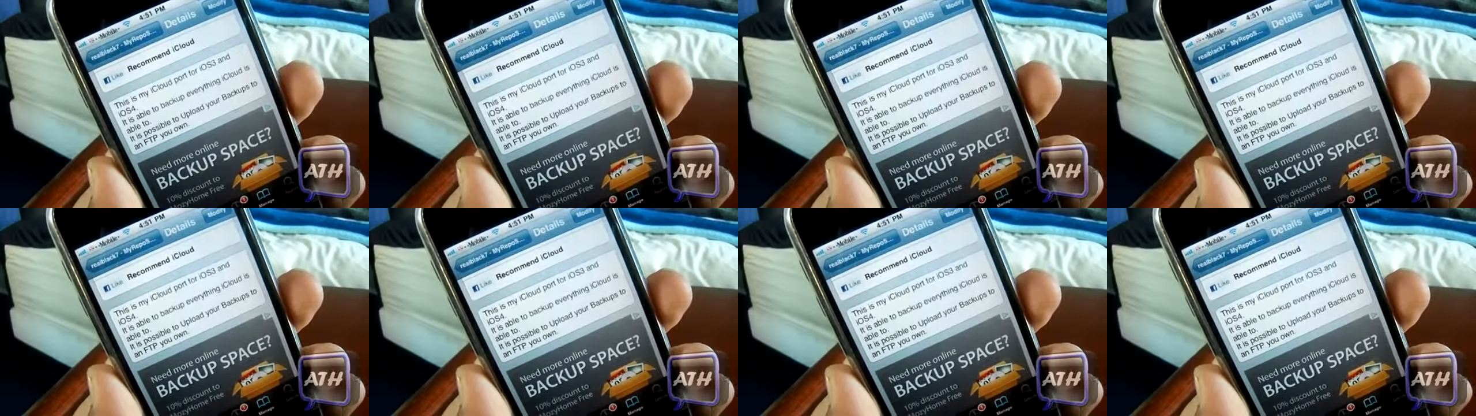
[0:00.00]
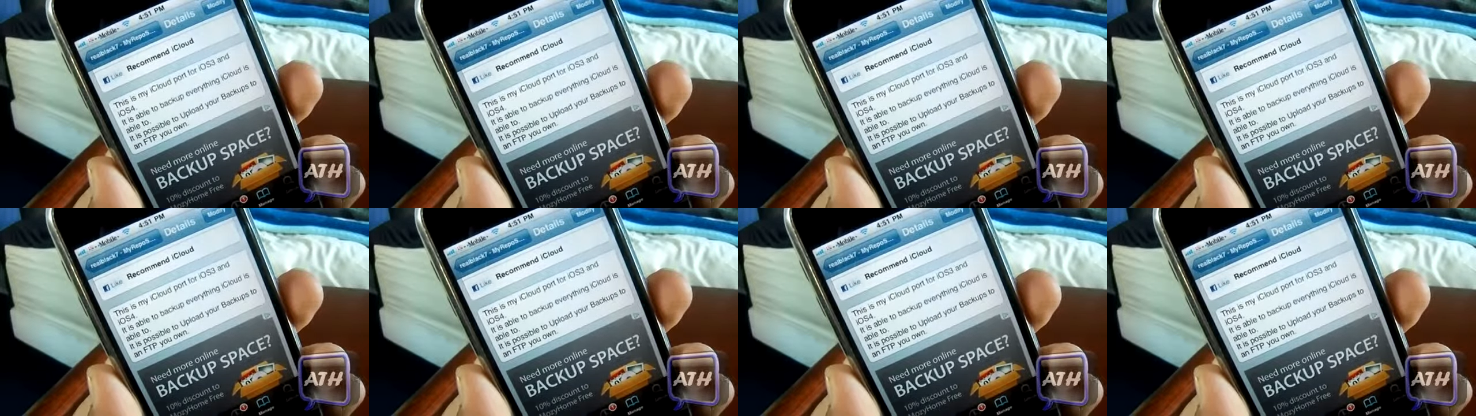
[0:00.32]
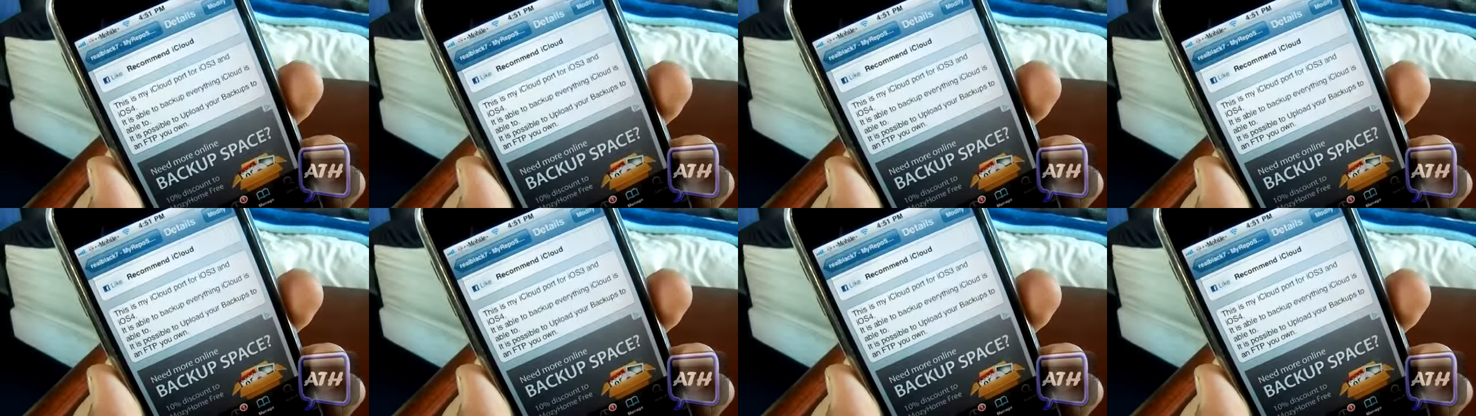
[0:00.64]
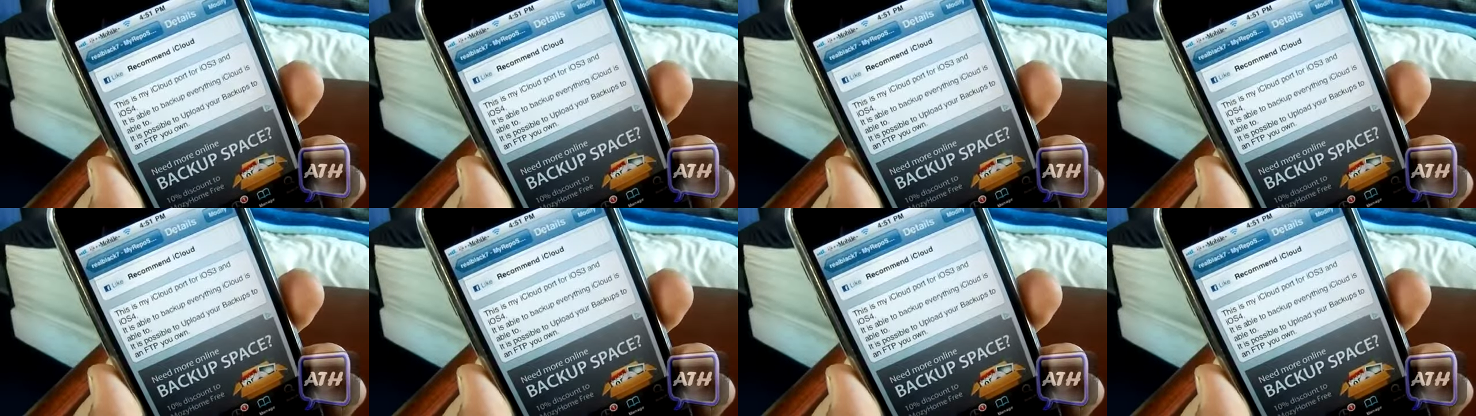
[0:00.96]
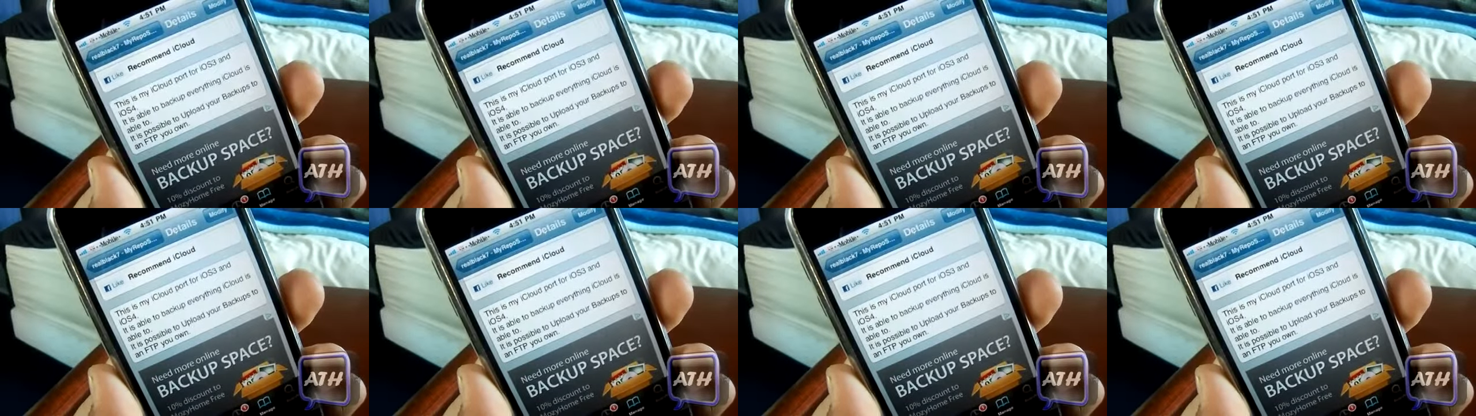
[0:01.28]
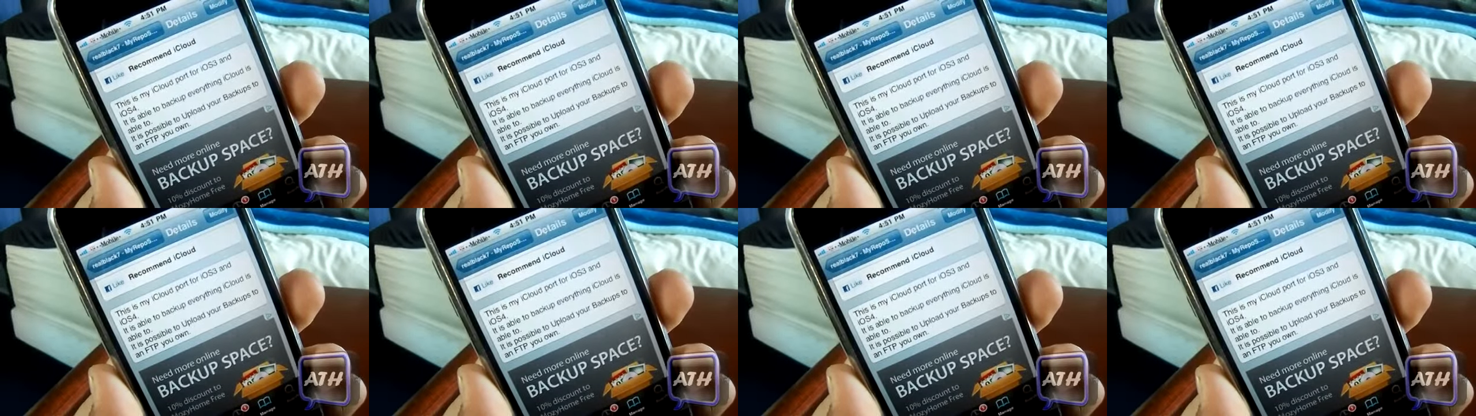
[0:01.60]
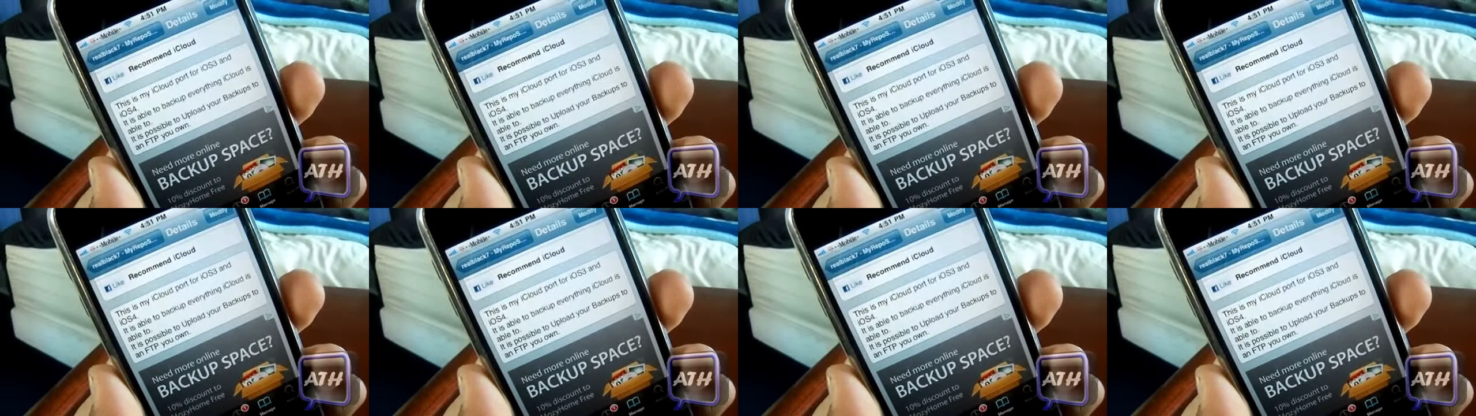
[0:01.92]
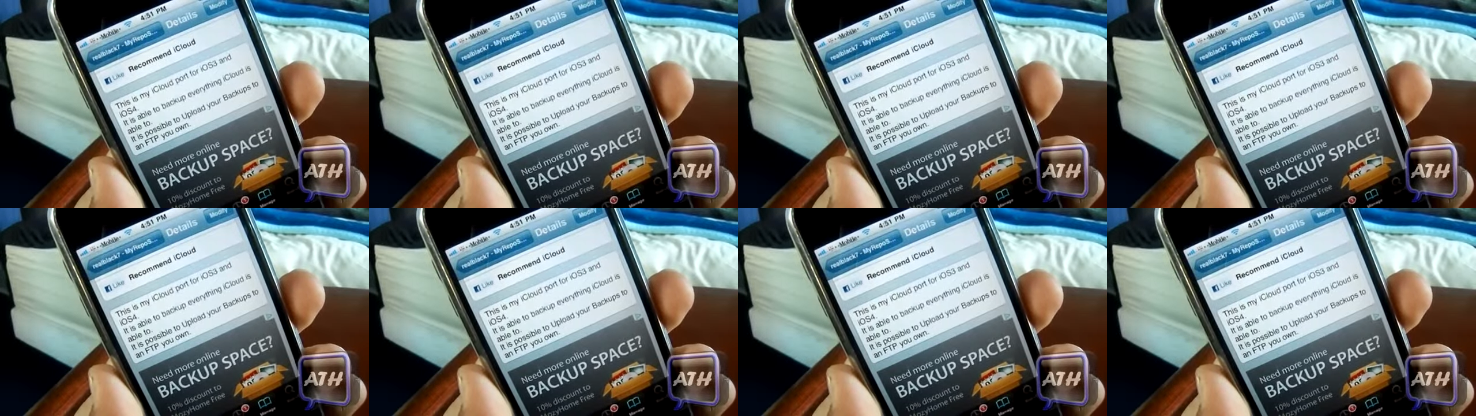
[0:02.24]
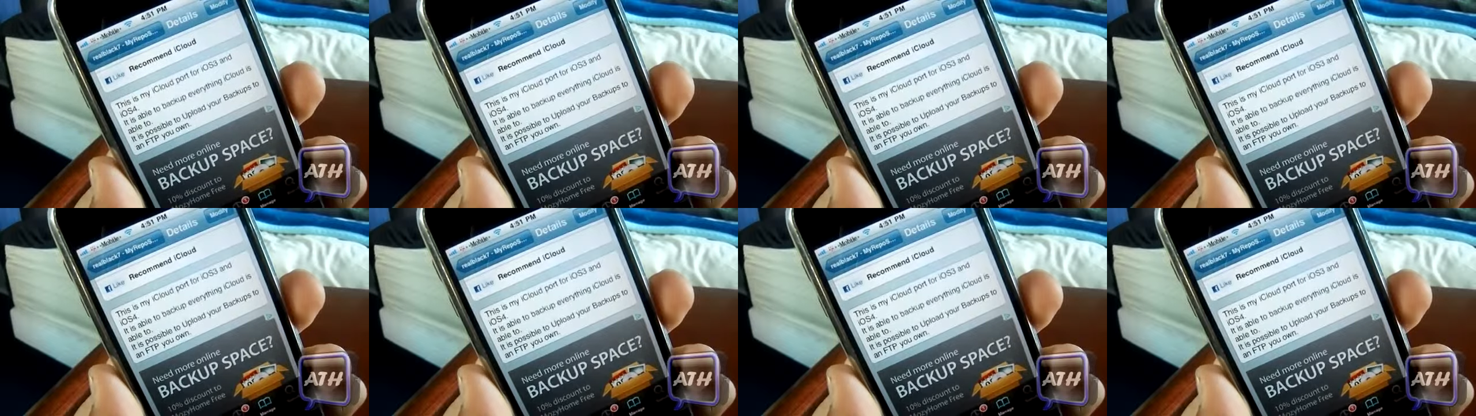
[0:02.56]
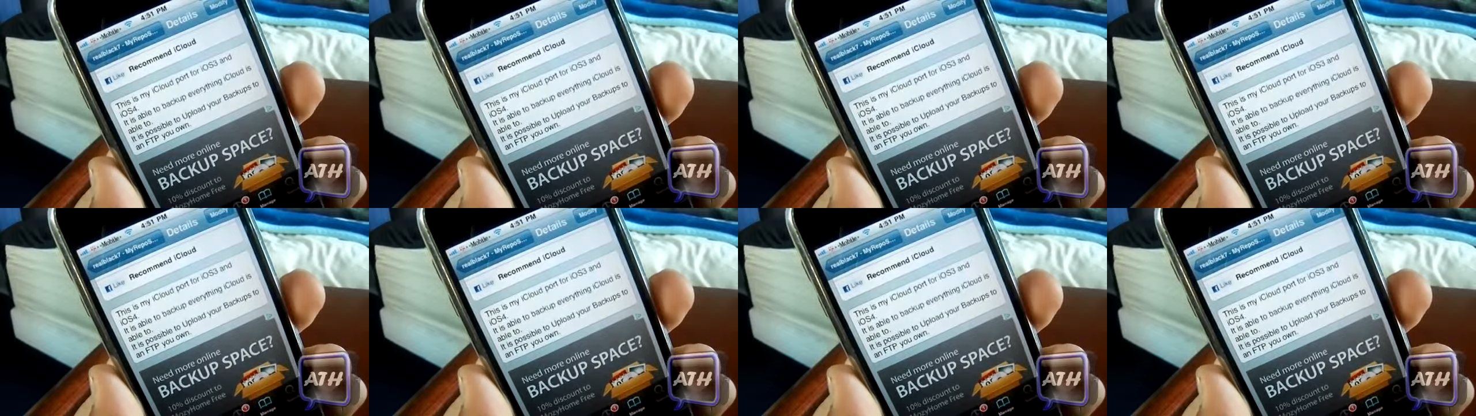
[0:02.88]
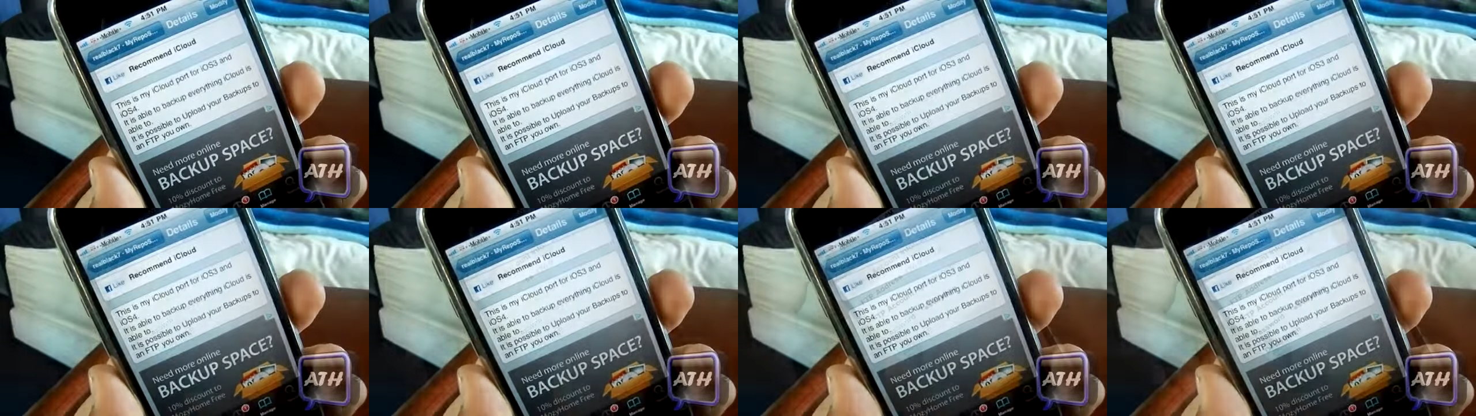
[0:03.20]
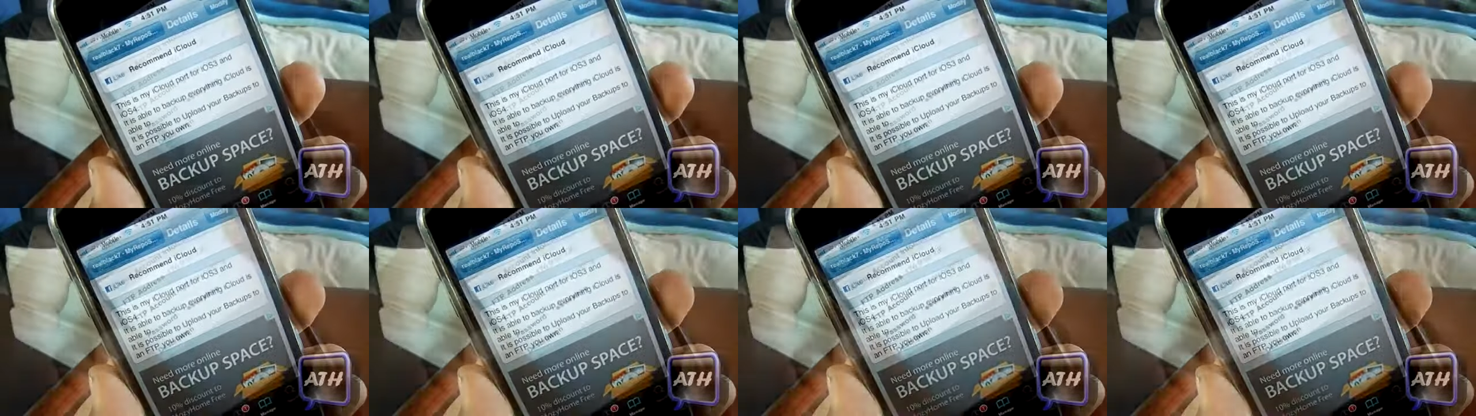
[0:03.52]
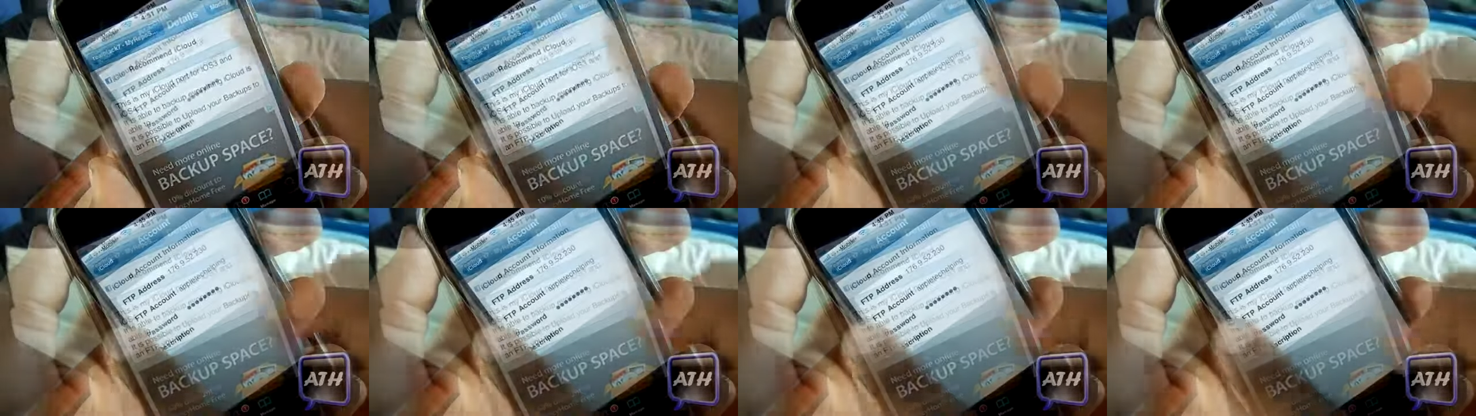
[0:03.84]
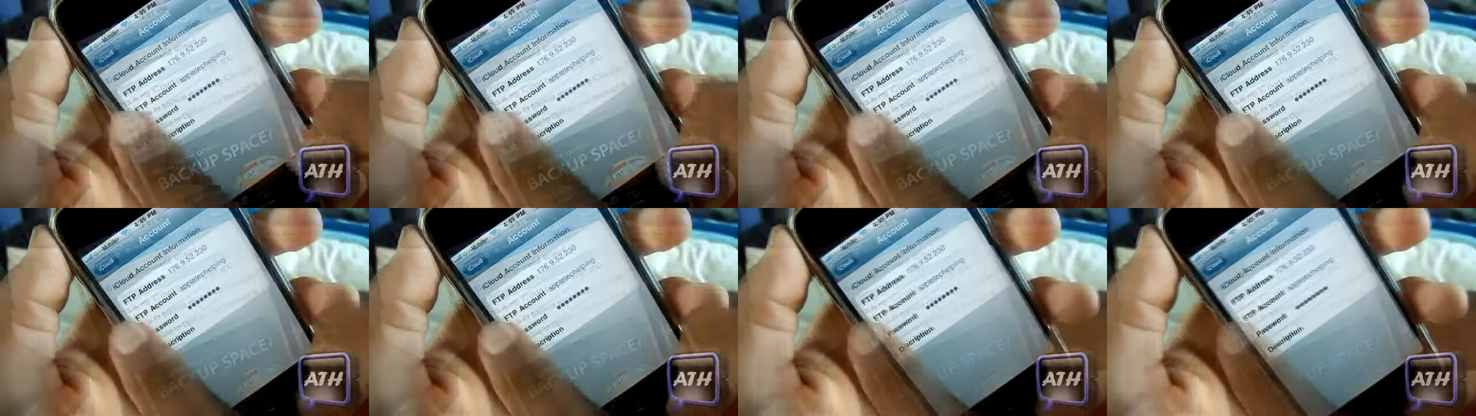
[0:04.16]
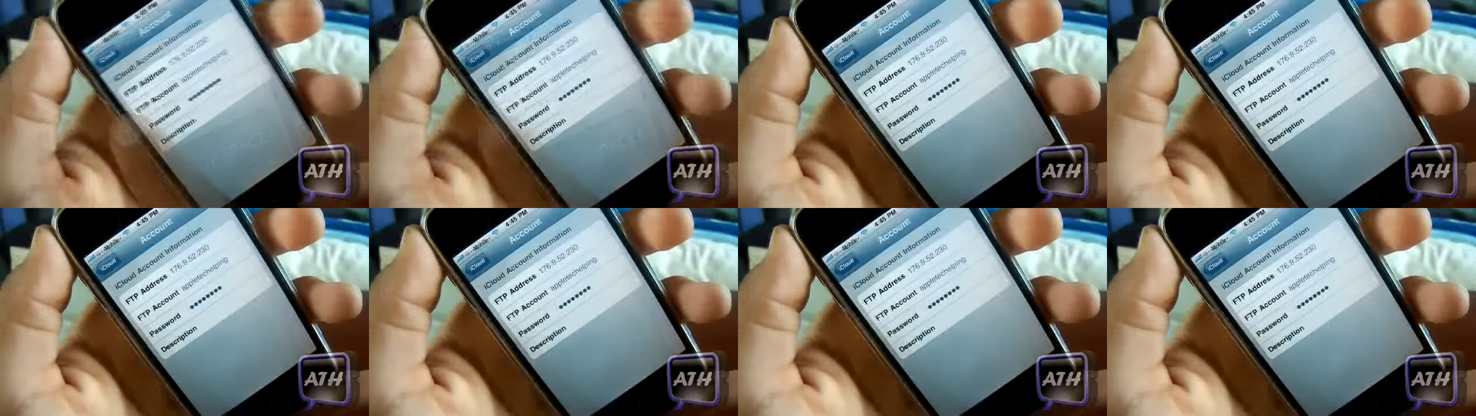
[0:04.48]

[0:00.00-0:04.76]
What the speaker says: Nobody's mouth can be seen.